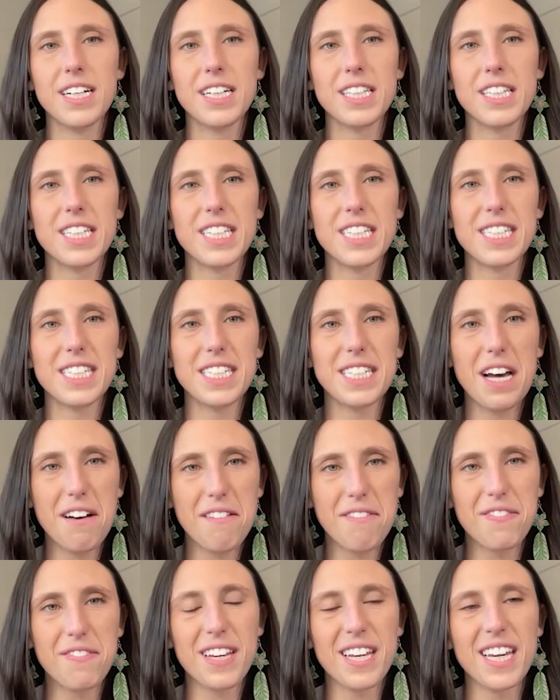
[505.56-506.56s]
the
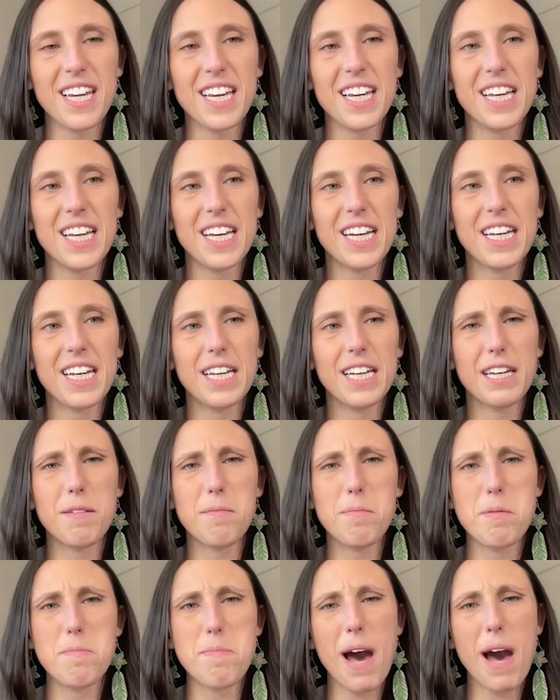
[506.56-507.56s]
stuffy, he'd
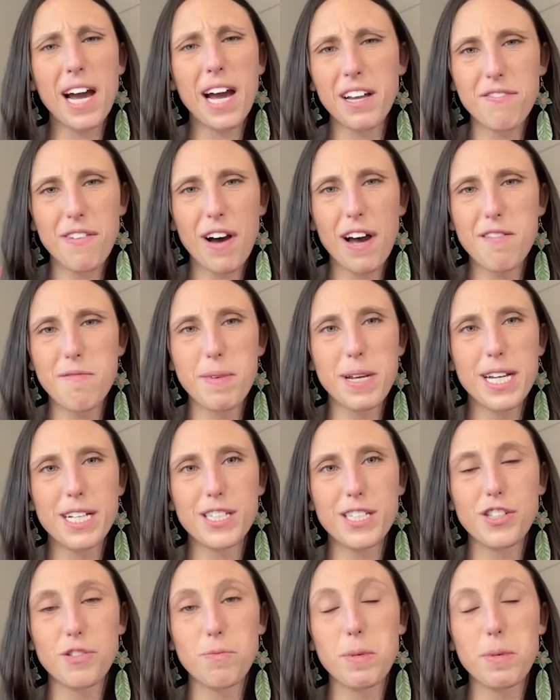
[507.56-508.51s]
be back in 5 minutes,